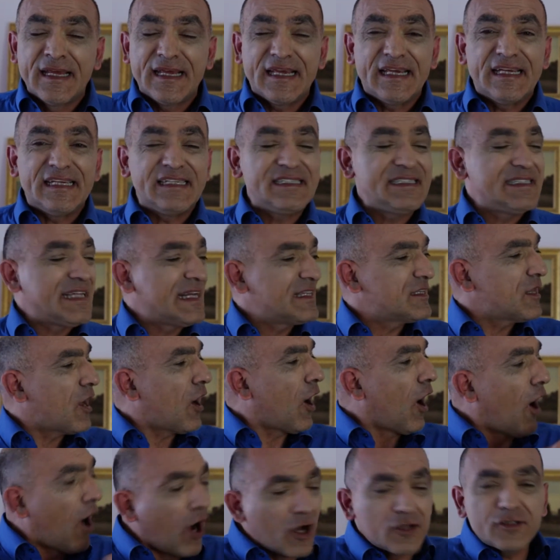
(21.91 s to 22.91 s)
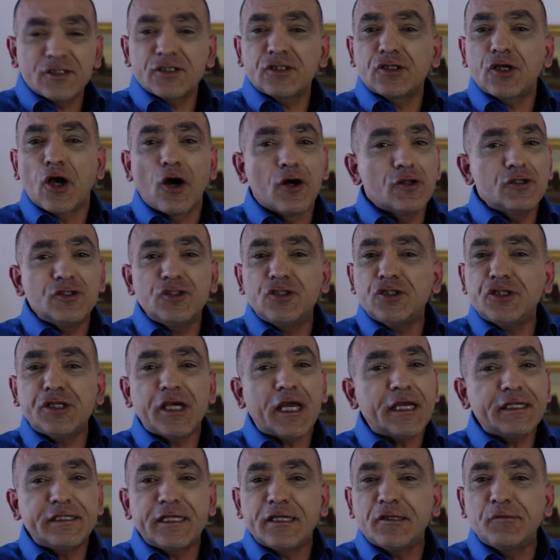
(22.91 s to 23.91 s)
is that
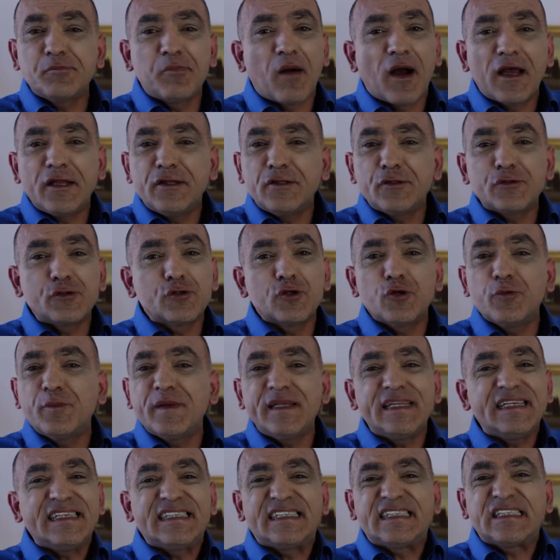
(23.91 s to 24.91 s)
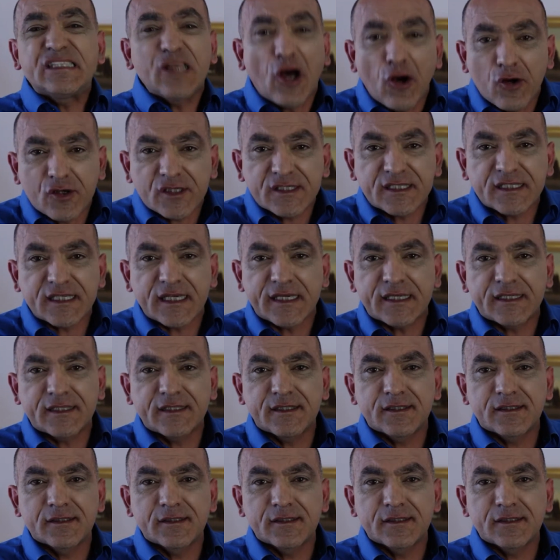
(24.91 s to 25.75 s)
unconjugated bilirubin is toxic